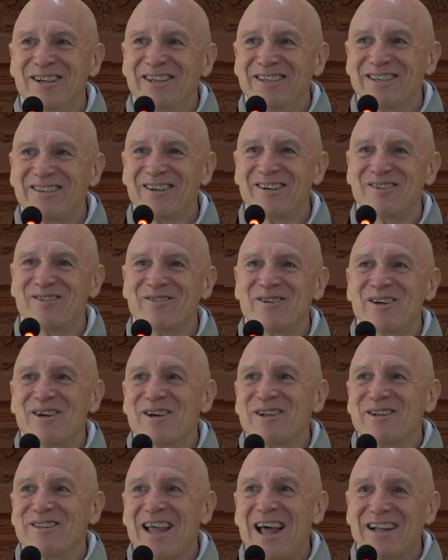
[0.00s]
So
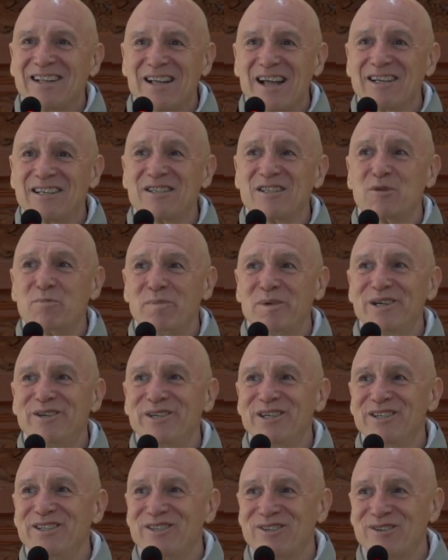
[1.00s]
that
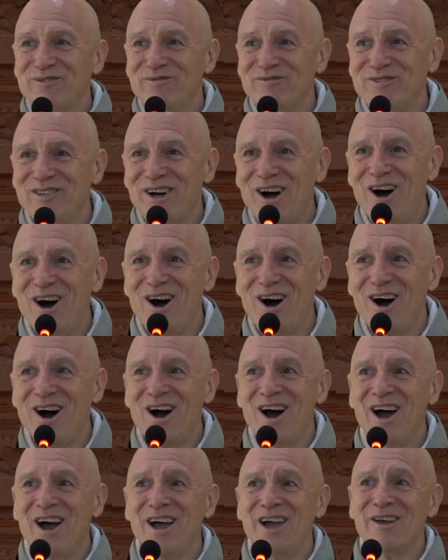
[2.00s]
experience of
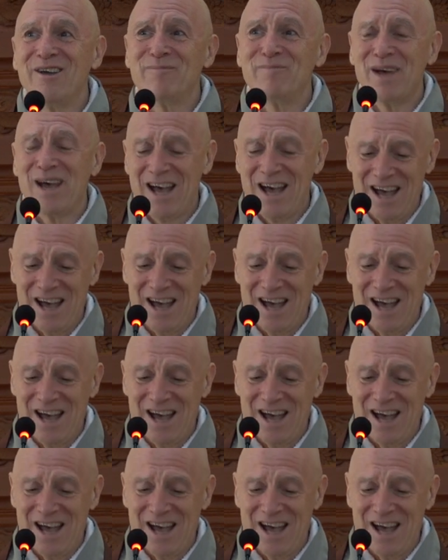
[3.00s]
time